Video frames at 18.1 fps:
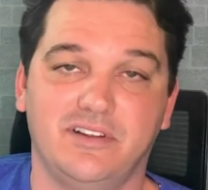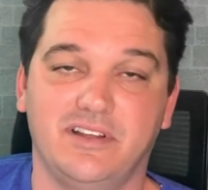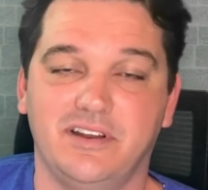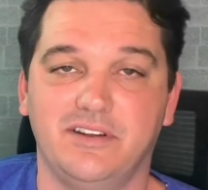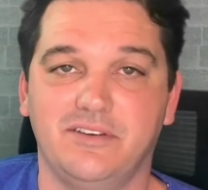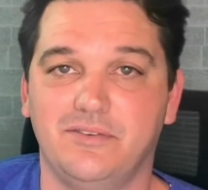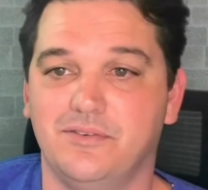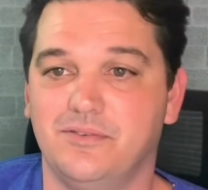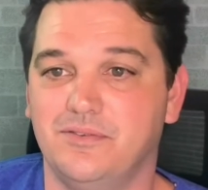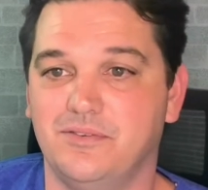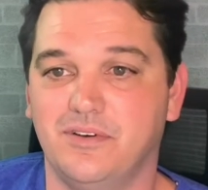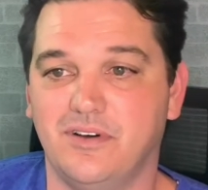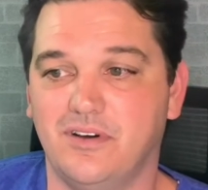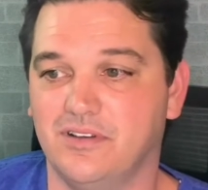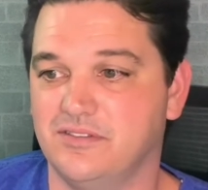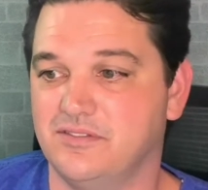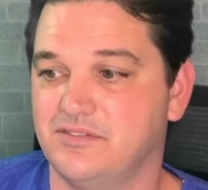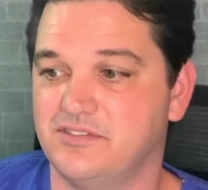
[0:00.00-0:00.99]
I know
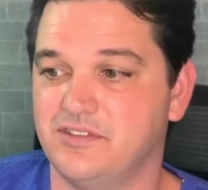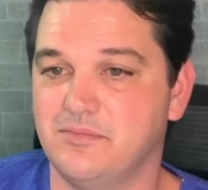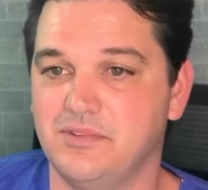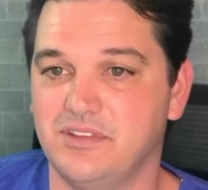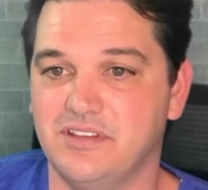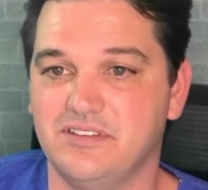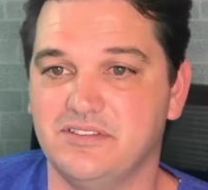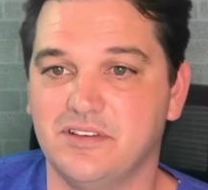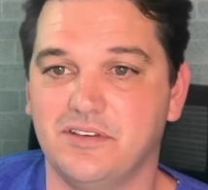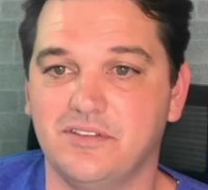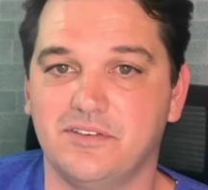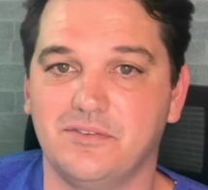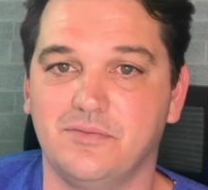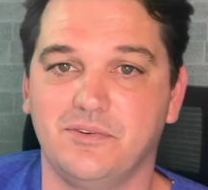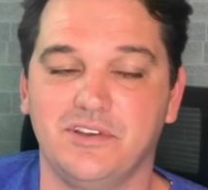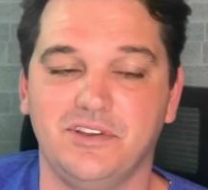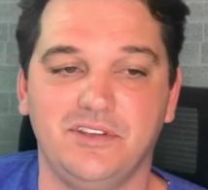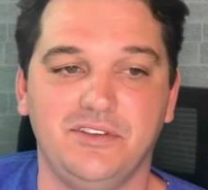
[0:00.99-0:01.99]
on some of these
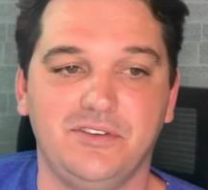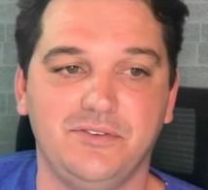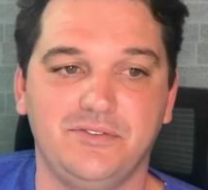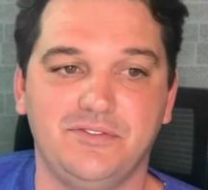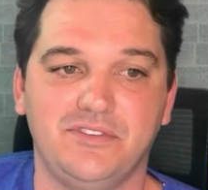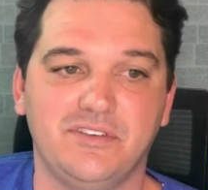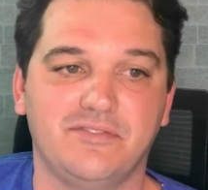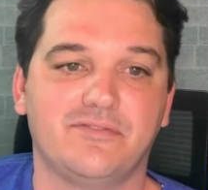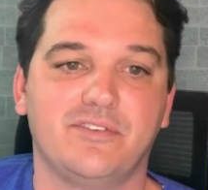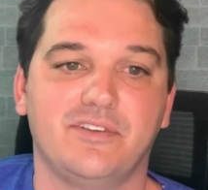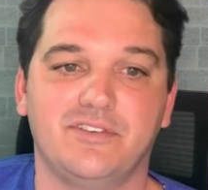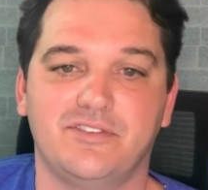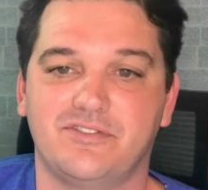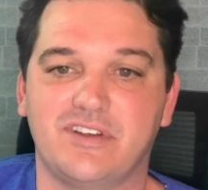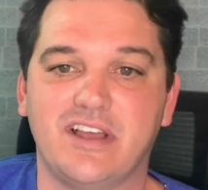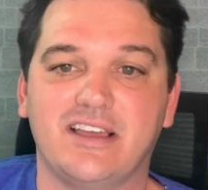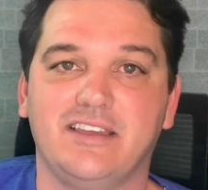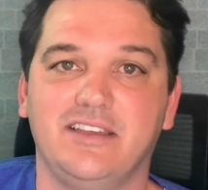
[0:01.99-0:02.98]
when you use different
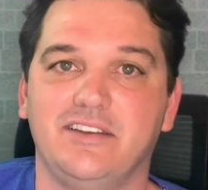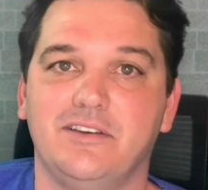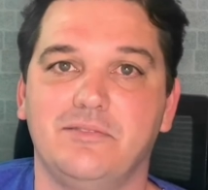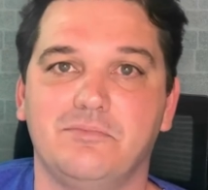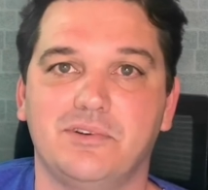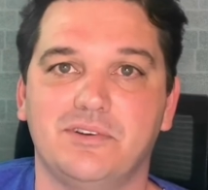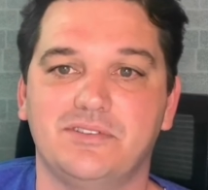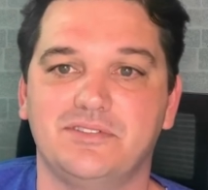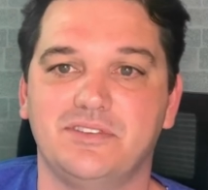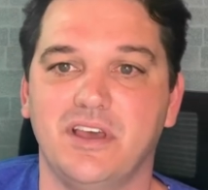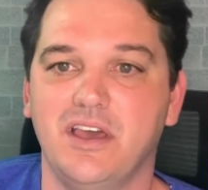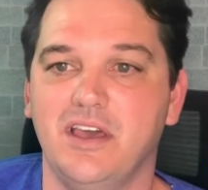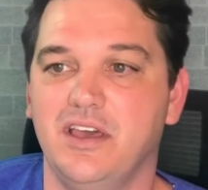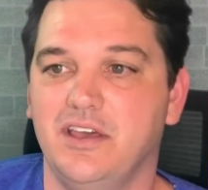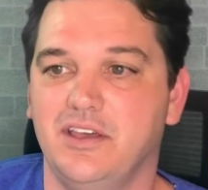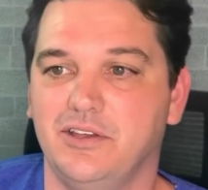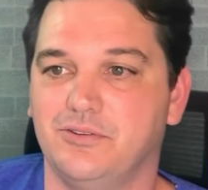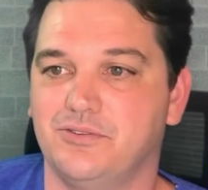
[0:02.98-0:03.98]
tracking numbers,
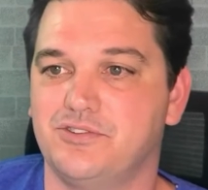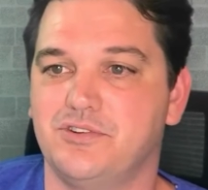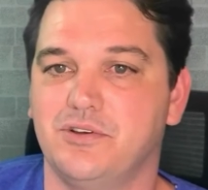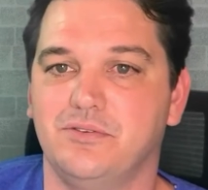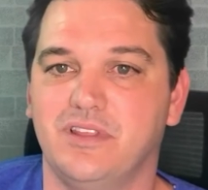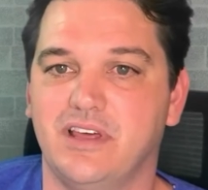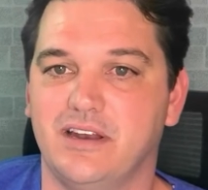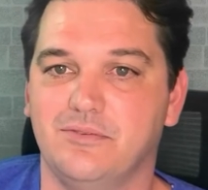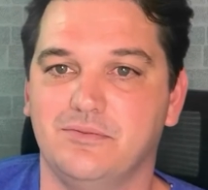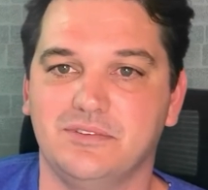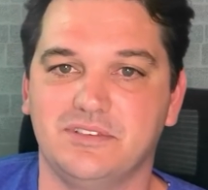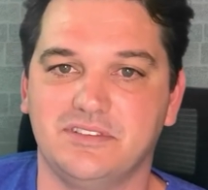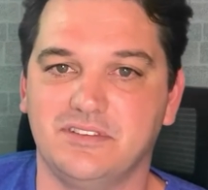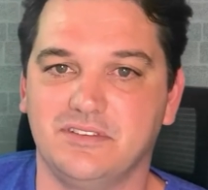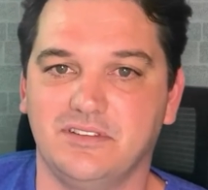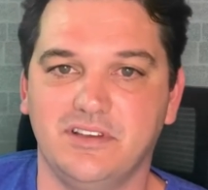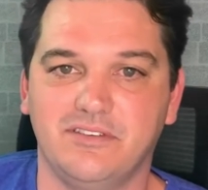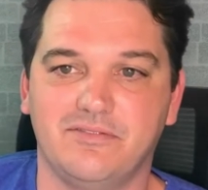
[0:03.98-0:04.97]
it'll show that it was
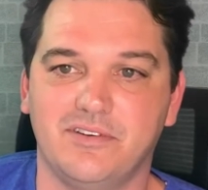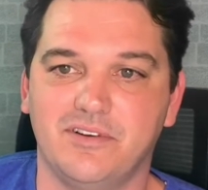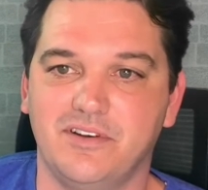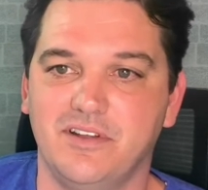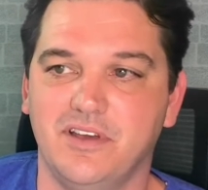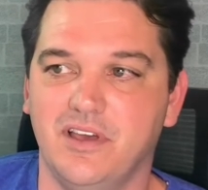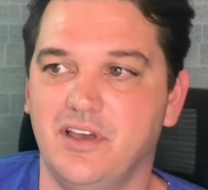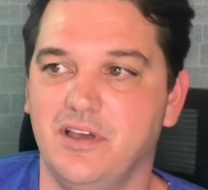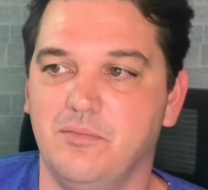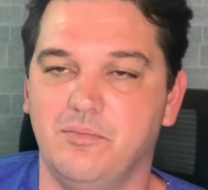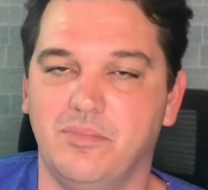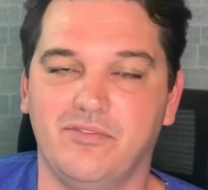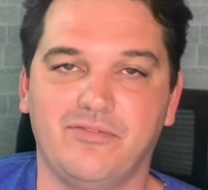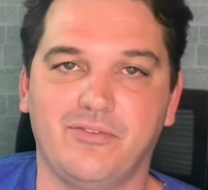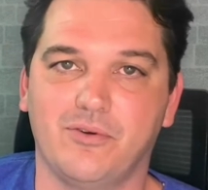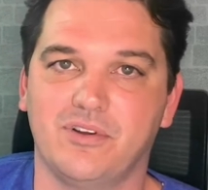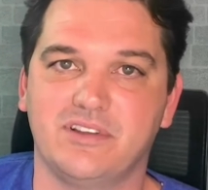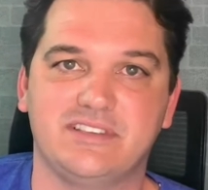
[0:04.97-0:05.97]
delivered
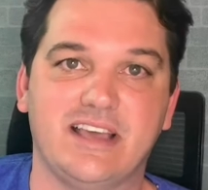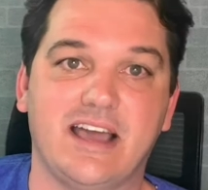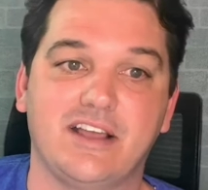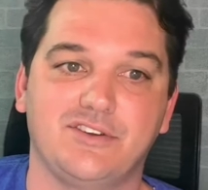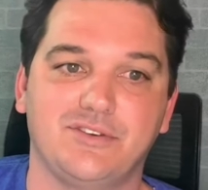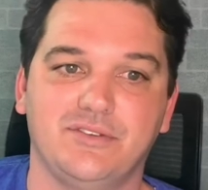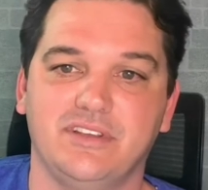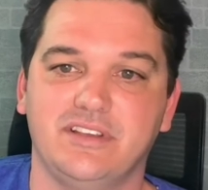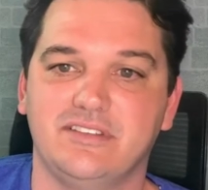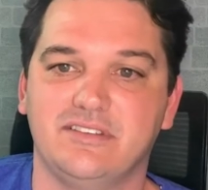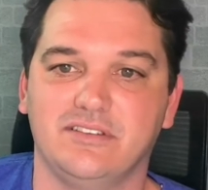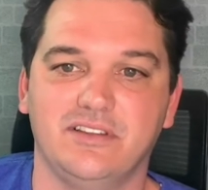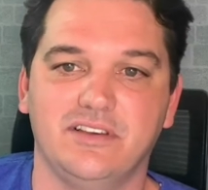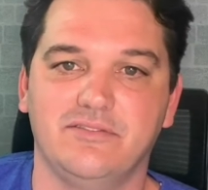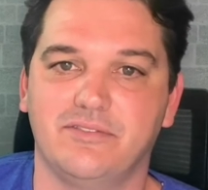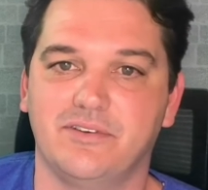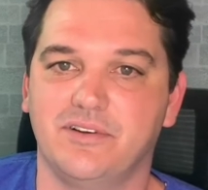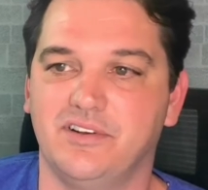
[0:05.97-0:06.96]
before it's actually
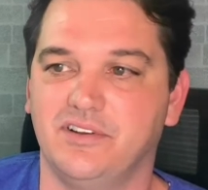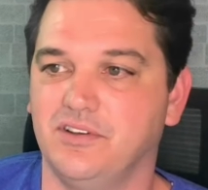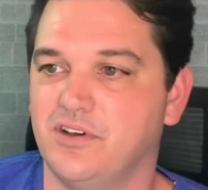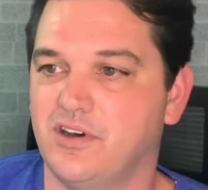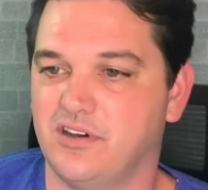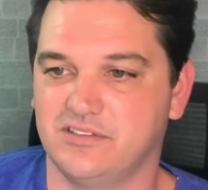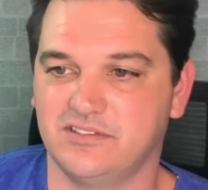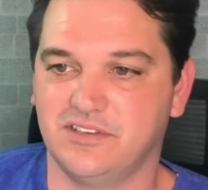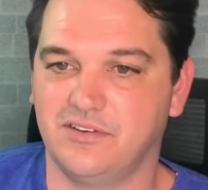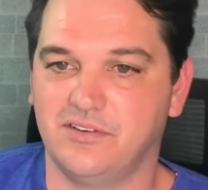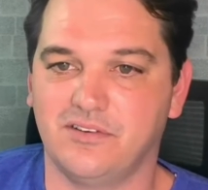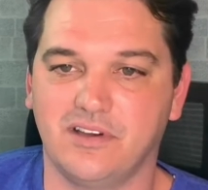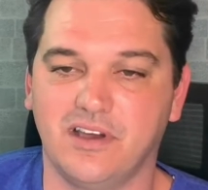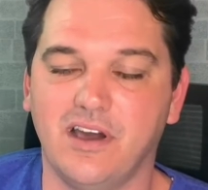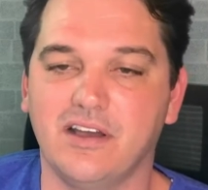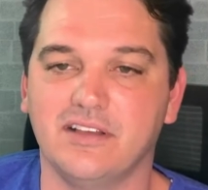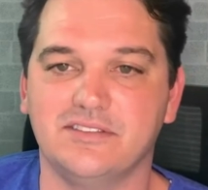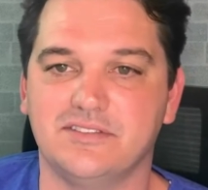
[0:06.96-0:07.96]
delivered, causing all
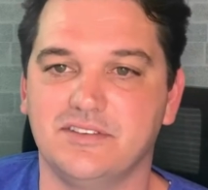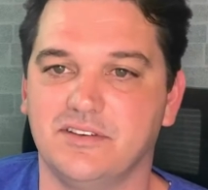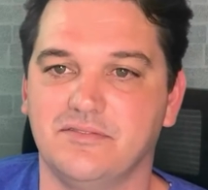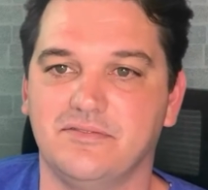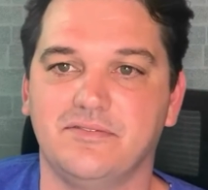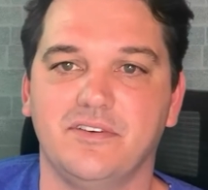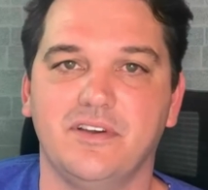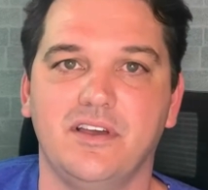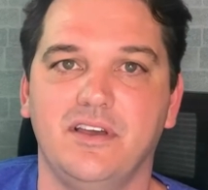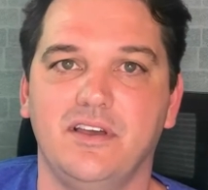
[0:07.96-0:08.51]
kinds of